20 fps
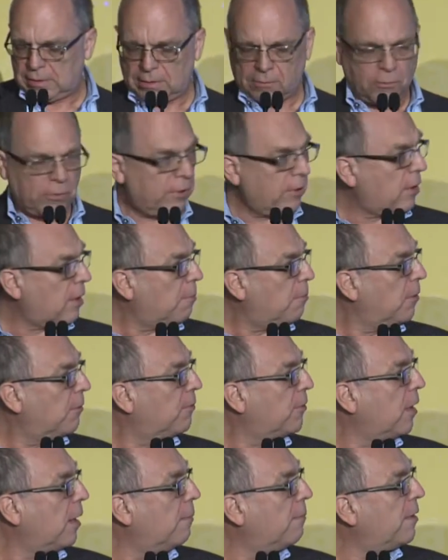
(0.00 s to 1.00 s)
with a couple
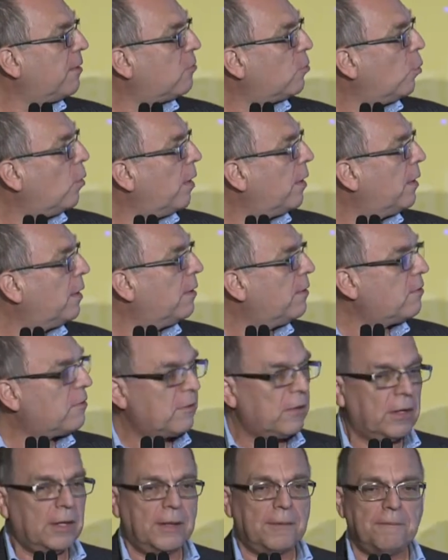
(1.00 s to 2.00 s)
of comments. One is,
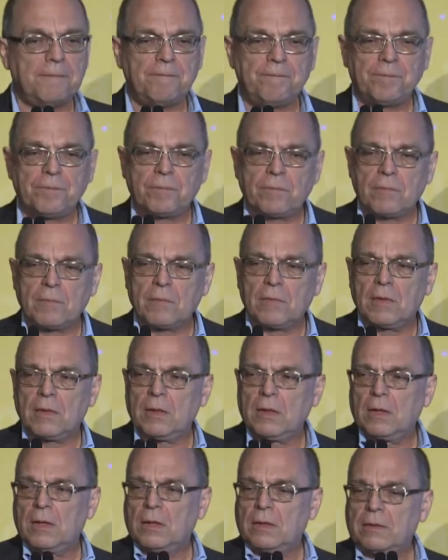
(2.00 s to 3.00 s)

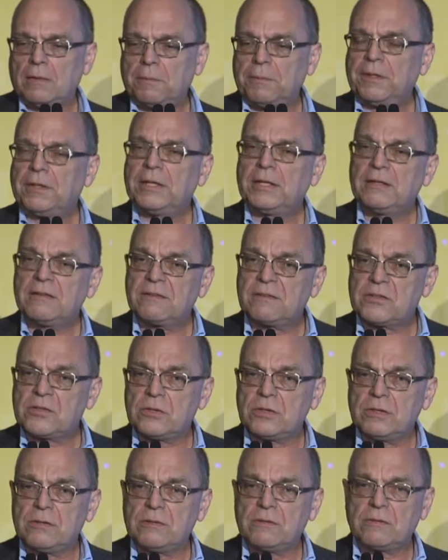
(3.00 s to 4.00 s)
the building
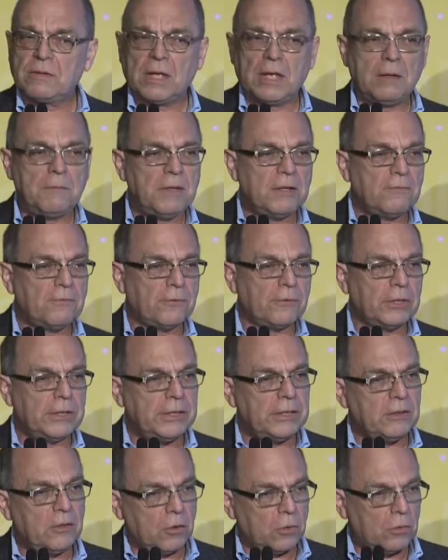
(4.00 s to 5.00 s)
is aiming for
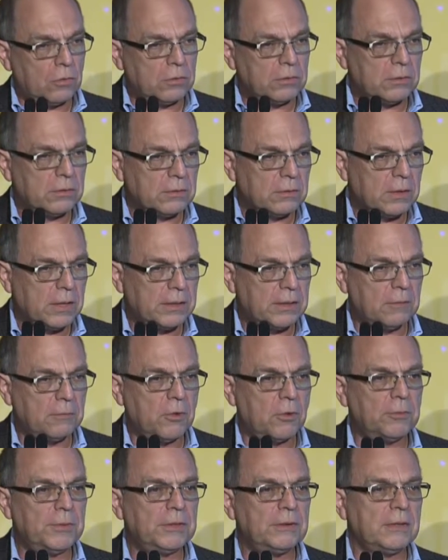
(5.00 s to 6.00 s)
LEED Gold at the
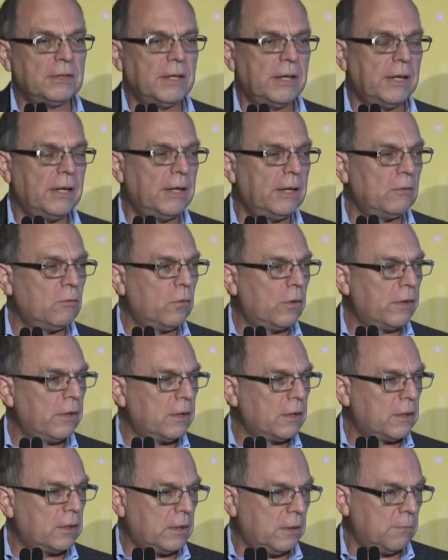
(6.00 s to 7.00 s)
moment, and one
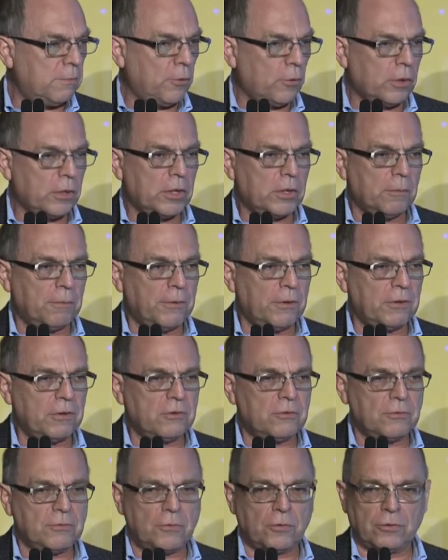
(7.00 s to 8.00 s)
of the important
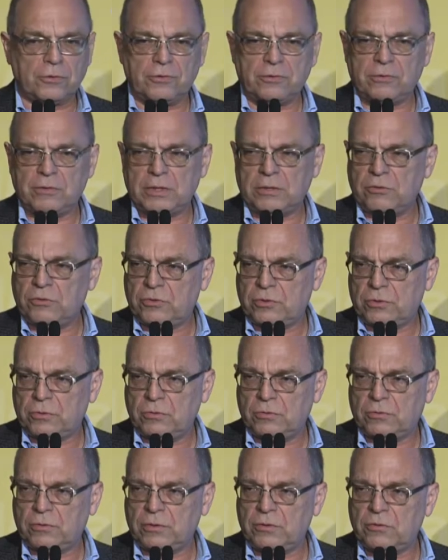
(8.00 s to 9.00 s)
components, of course, is energy
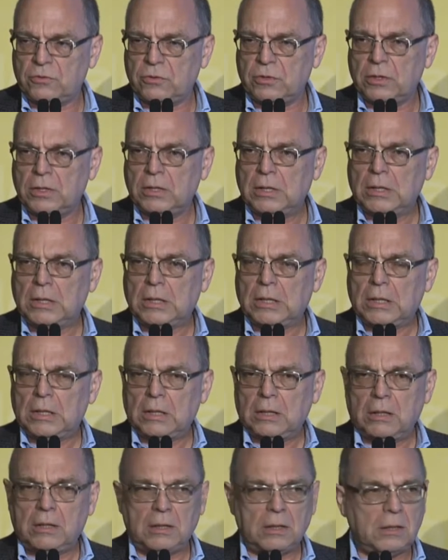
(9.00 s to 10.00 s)
usage.
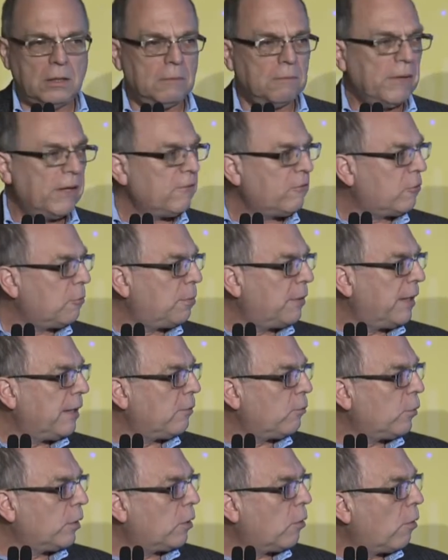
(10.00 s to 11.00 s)
The master
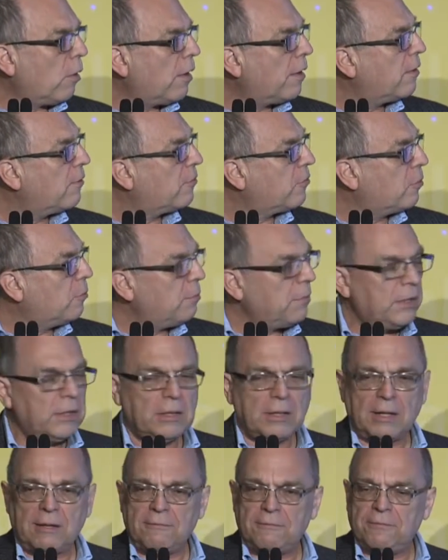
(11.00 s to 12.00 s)
plan required us to
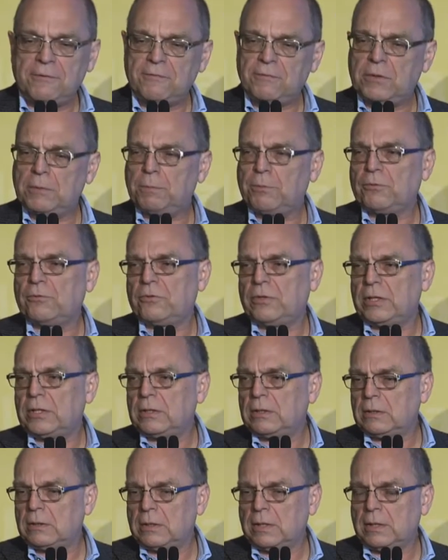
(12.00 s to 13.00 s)
meet a
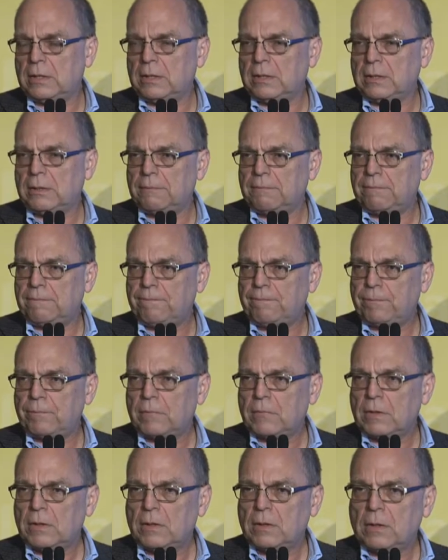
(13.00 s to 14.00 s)
50%
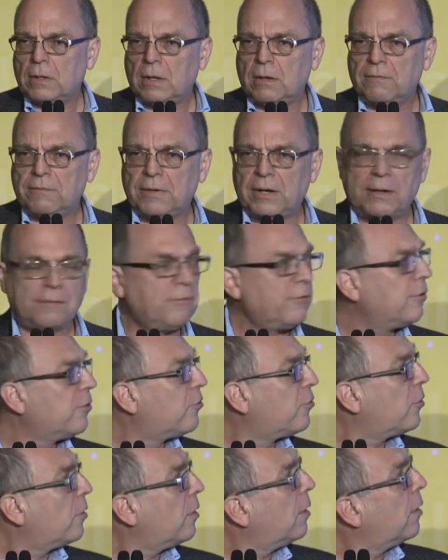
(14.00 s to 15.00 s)
of average